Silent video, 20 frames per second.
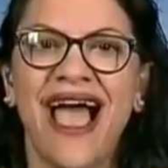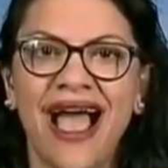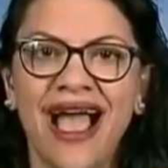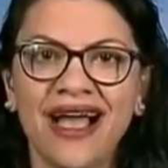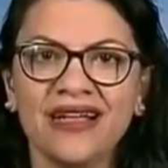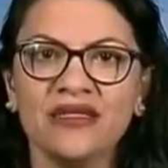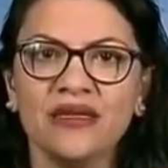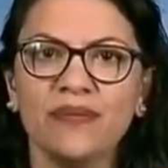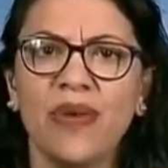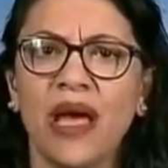
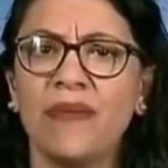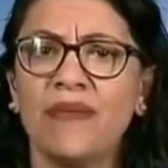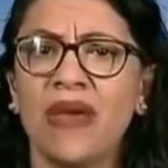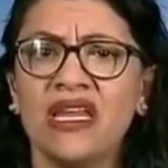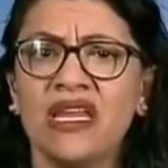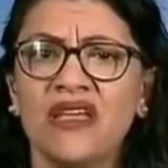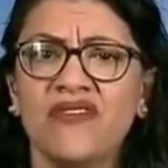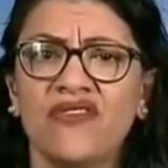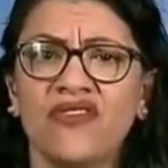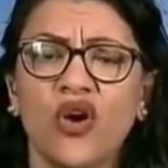act by
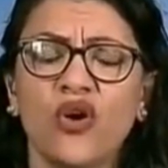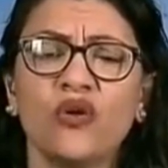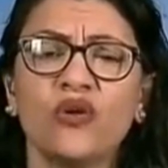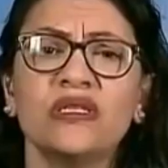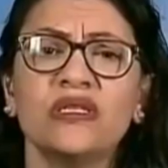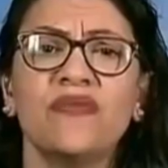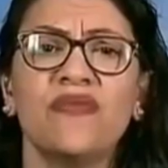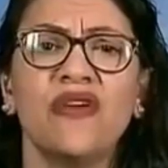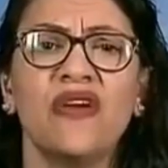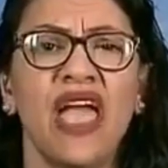many of
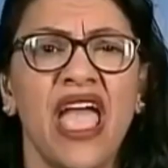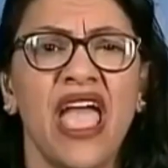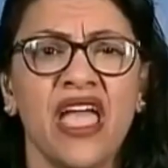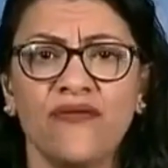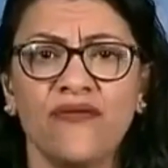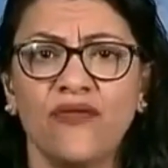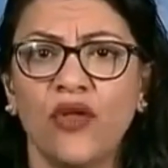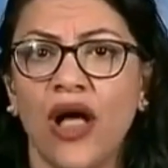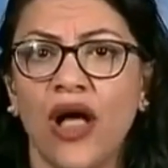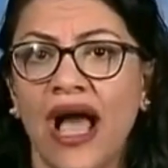those,
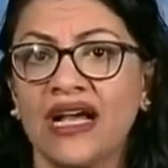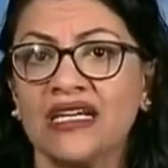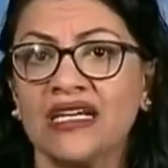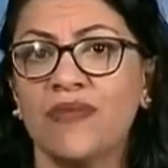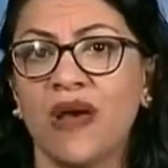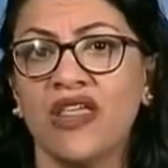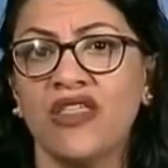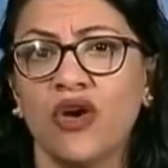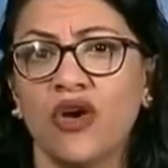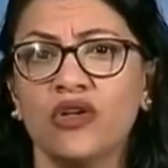hateful acts
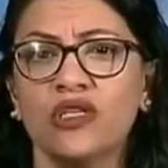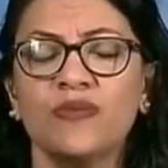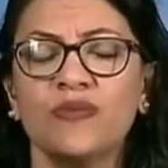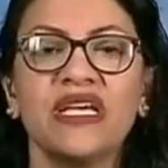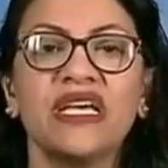by those,